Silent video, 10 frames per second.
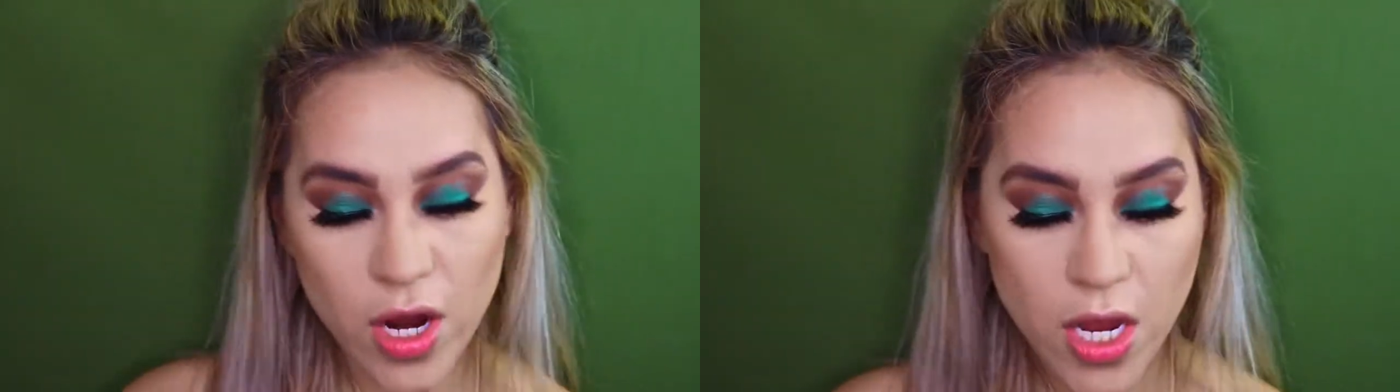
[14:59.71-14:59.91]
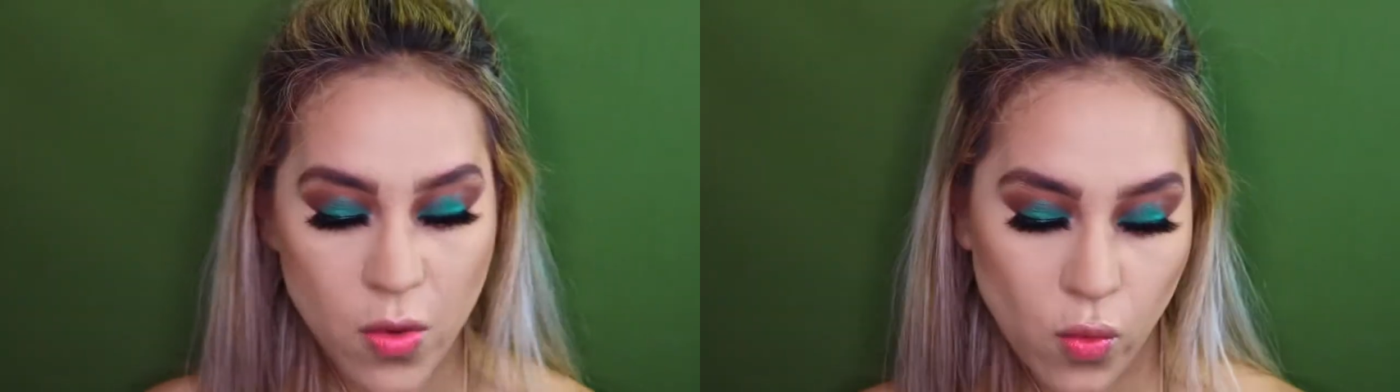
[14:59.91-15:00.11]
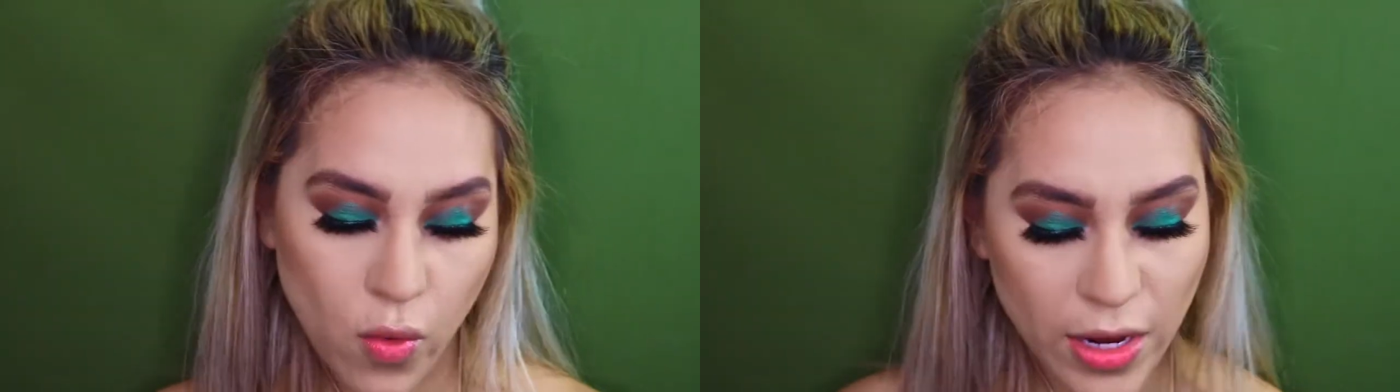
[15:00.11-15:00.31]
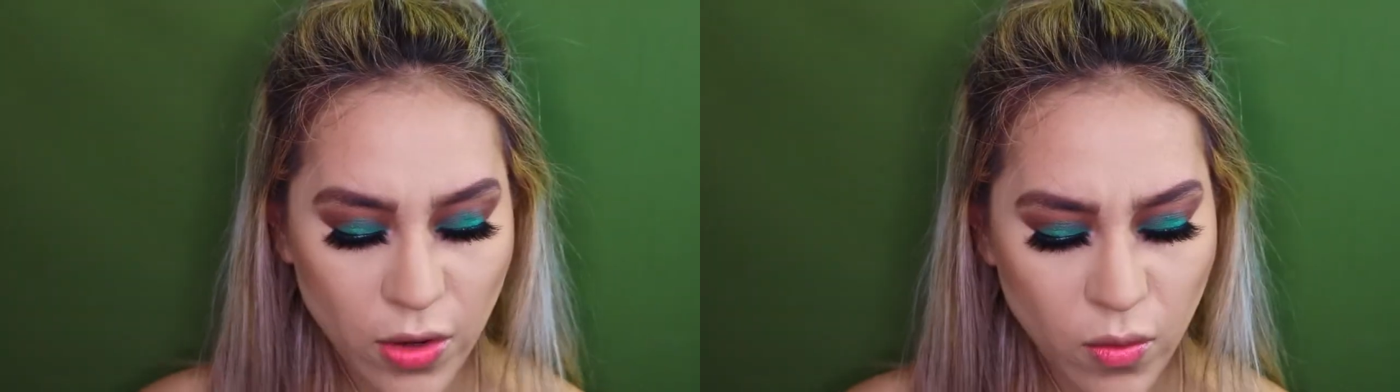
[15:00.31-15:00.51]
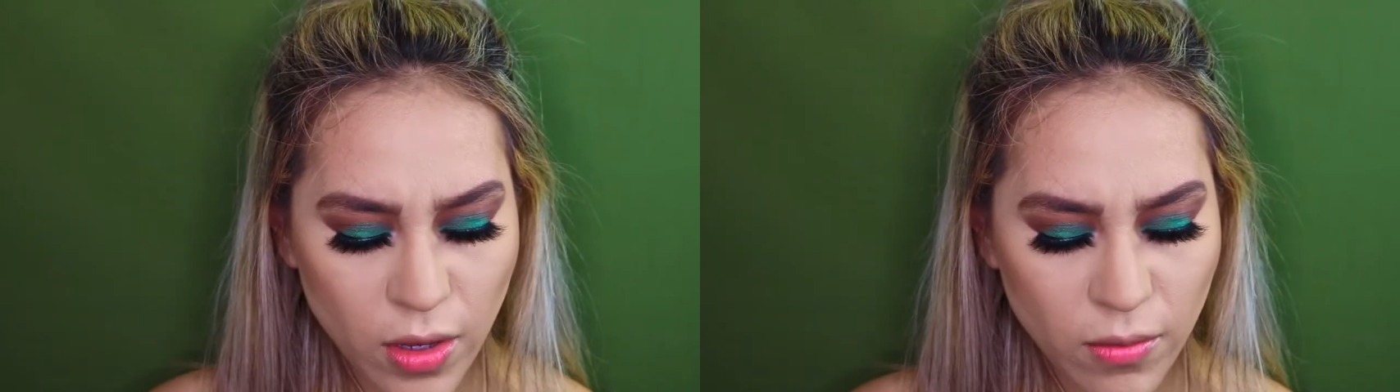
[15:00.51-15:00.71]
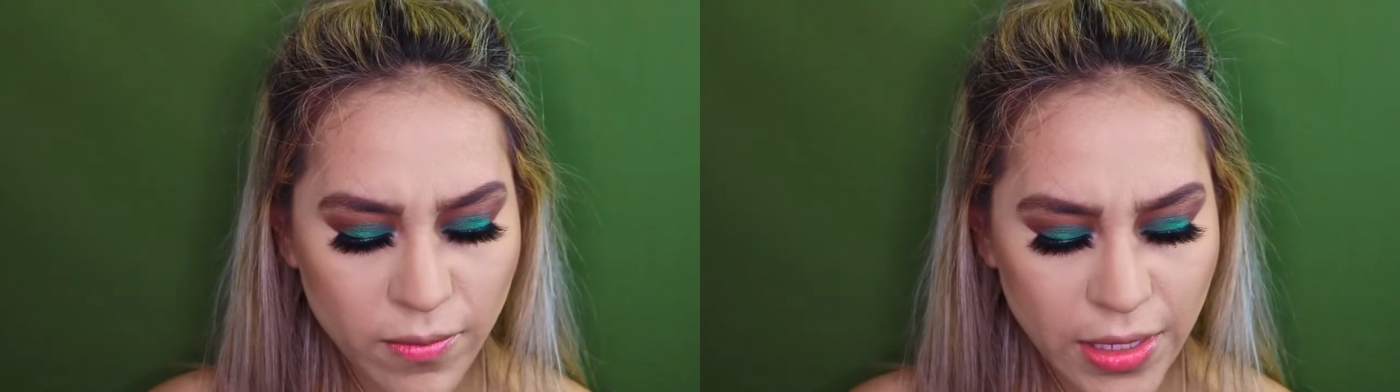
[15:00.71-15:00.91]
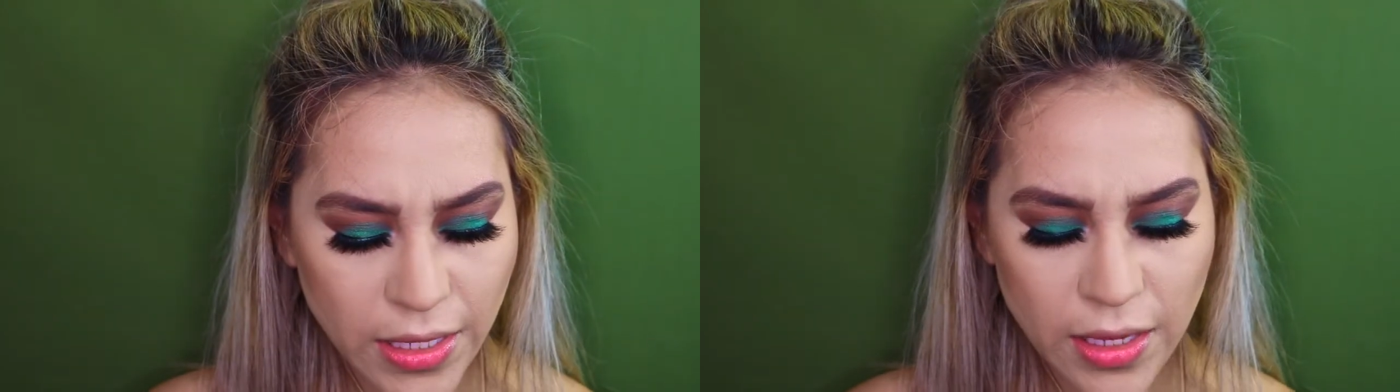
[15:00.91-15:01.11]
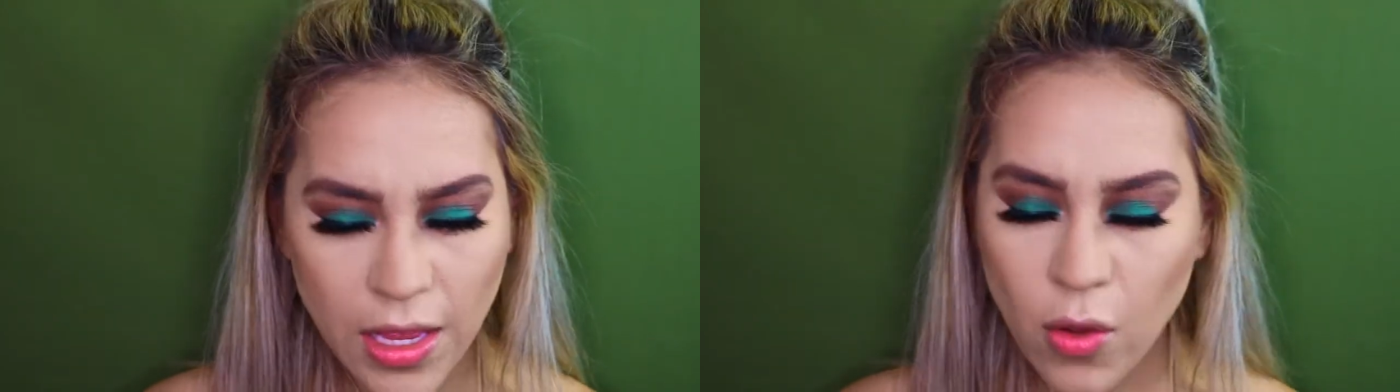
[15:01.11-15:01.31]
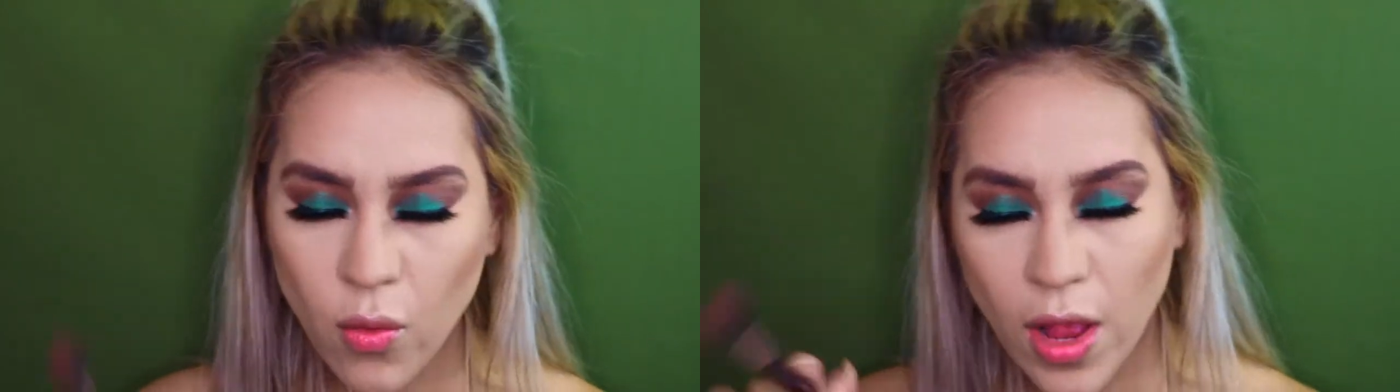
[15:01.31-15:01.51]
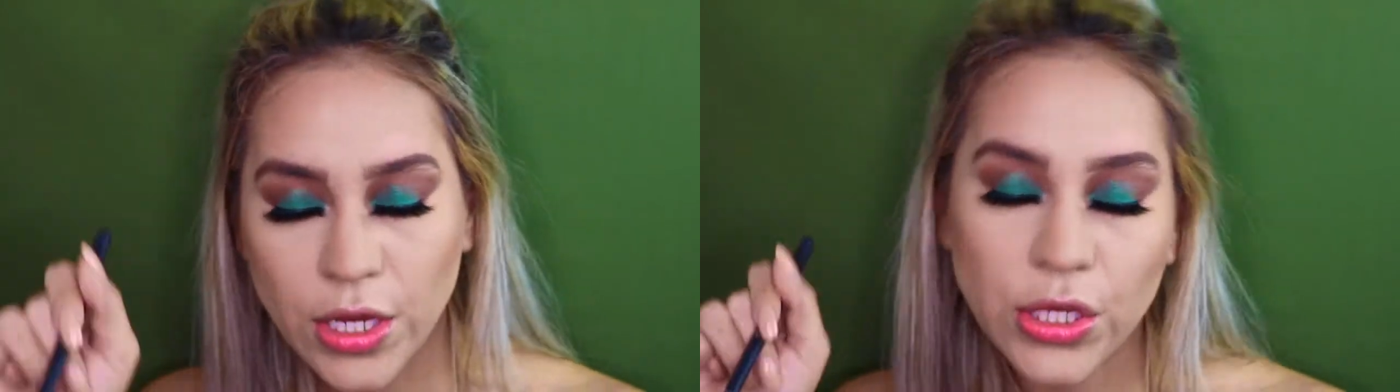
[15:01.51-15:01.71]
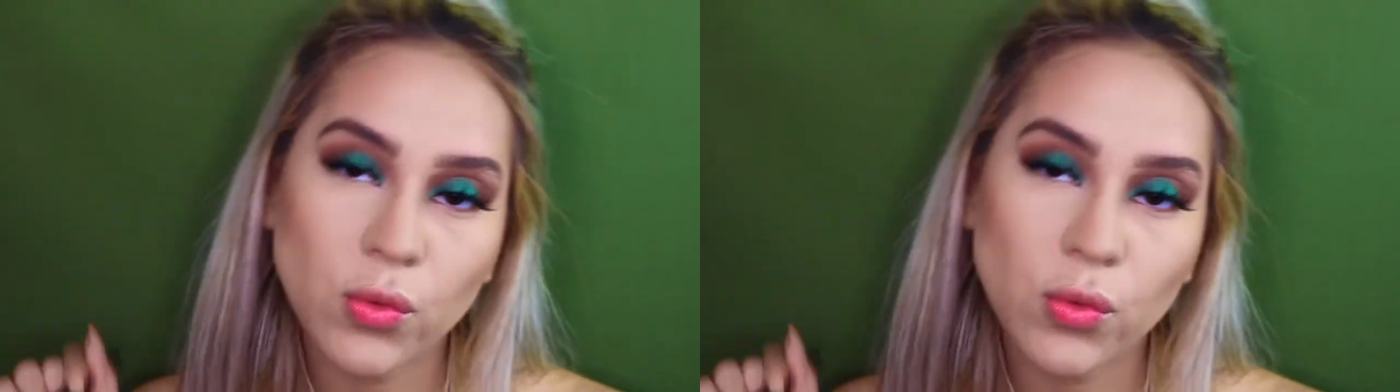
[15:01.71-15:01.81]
taking my Wet n